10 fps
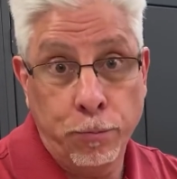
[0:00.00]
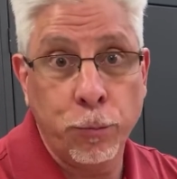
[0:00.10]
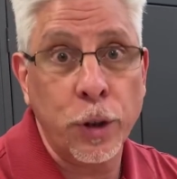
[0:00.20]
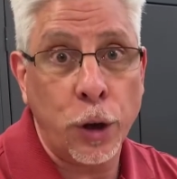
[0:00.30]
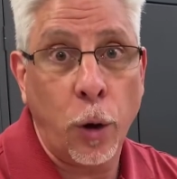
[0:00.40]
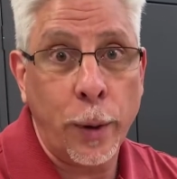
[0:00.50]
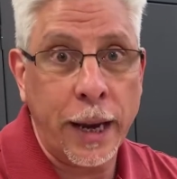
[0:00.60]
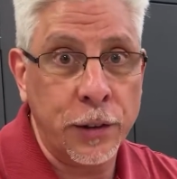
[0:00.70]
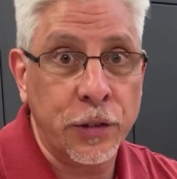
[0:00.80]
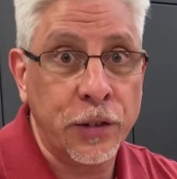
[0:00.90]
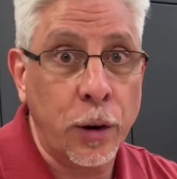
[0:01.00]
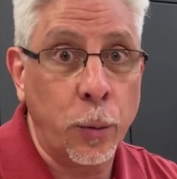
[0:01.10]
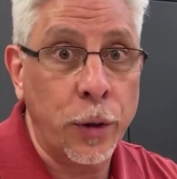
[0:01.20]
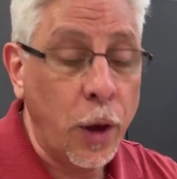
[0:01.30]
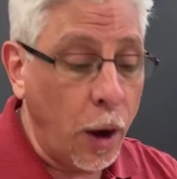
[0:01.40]
really all we had to start
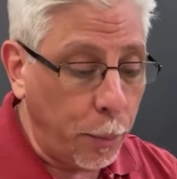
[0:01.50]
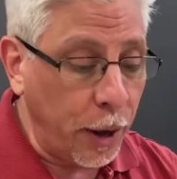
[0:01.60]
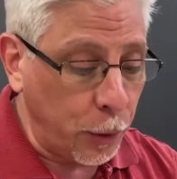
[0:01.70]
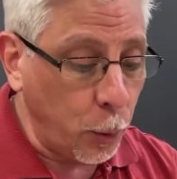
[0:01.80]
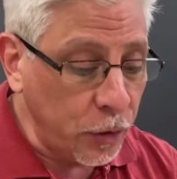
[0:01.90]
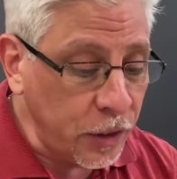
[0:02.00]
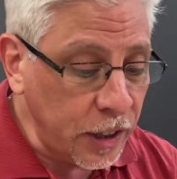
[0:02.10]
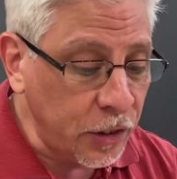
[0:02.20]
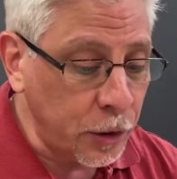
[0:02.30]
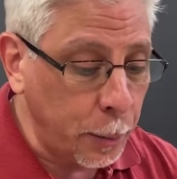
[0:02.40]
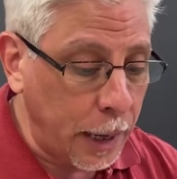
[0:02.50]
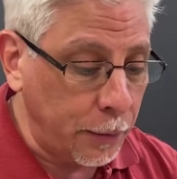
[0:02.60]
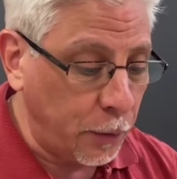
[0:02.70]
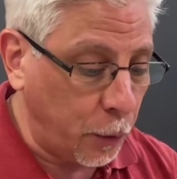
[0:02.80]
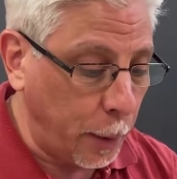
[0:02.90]
with. But there was a decent amount
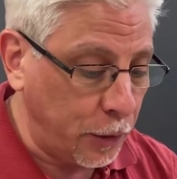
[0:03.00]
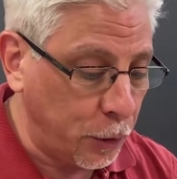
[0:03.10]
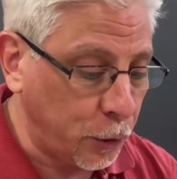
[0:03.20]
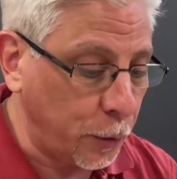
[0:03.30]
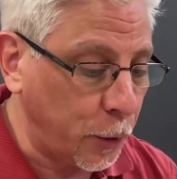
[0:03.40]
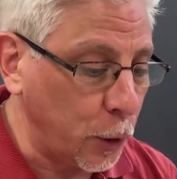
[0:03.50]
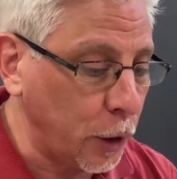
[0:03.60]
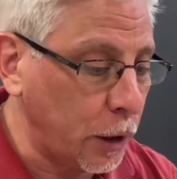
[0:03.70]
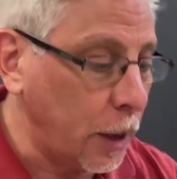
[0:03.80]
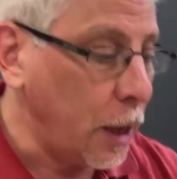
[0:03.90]
of information, so if you look